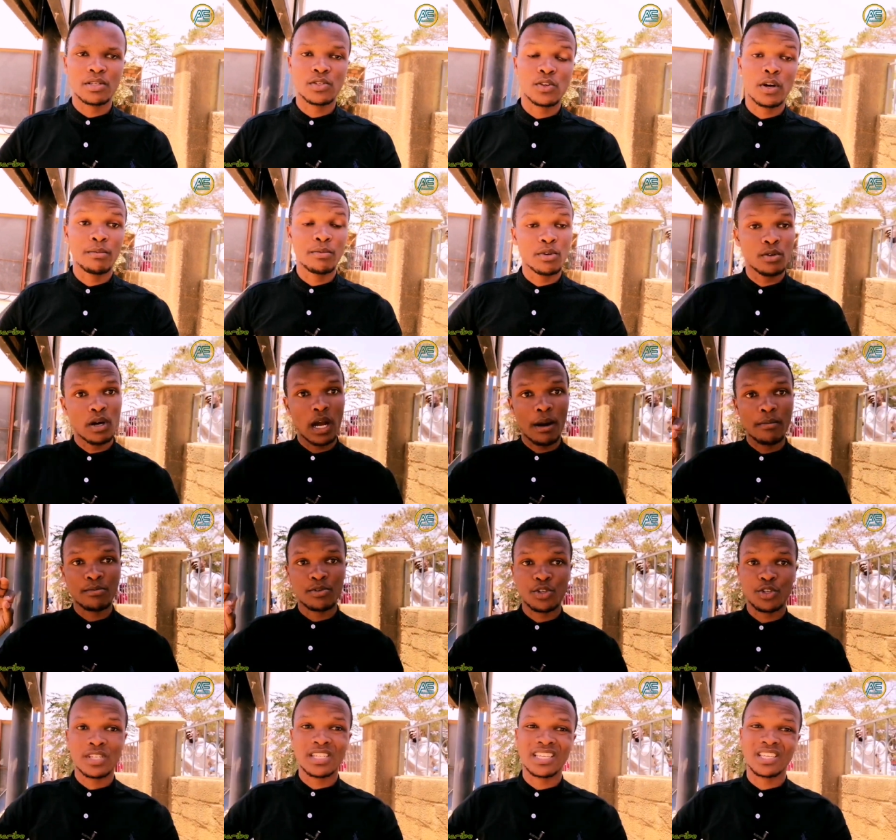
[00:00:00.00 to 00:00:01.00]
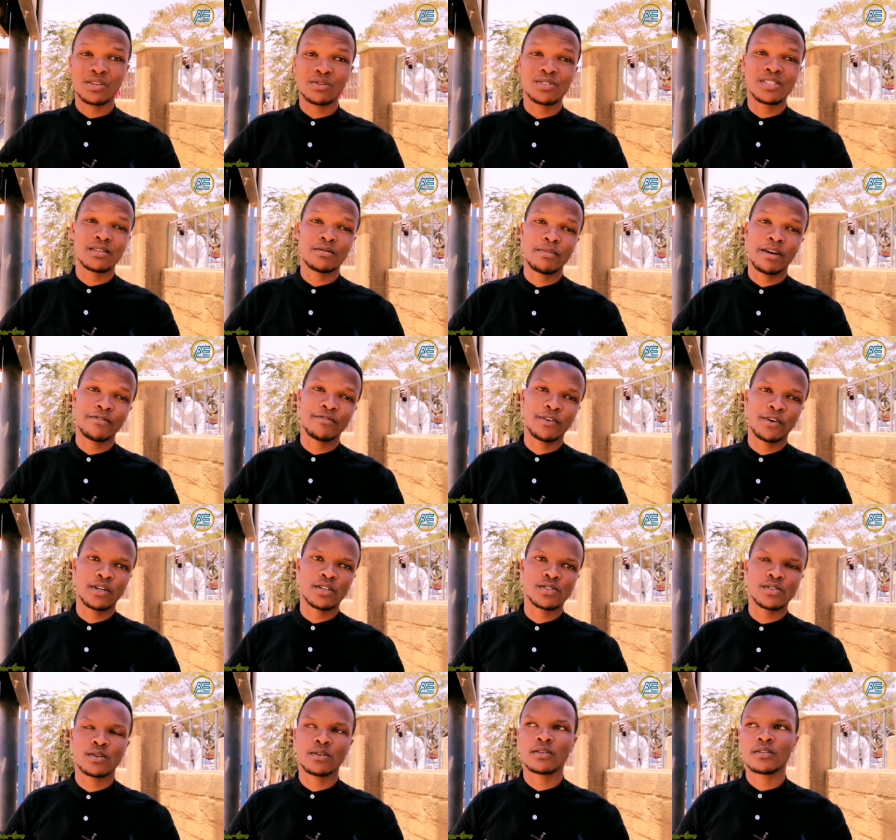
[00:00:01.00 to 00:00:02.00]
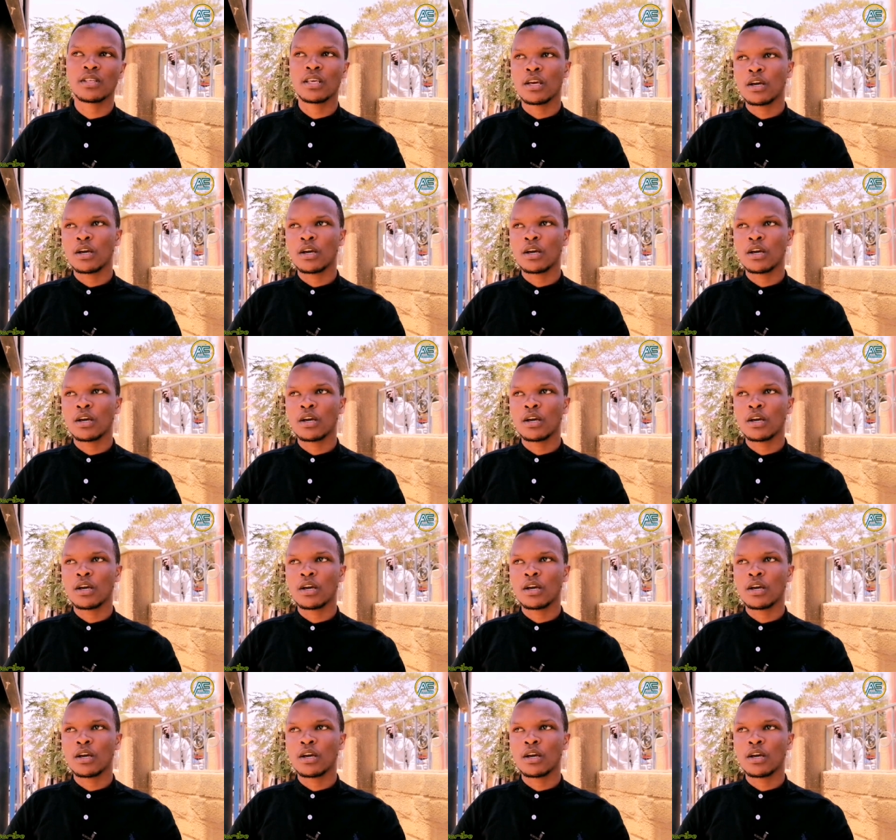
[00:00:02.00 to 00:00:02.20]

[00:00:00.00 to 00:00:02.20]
so I'm shooting using my phone, so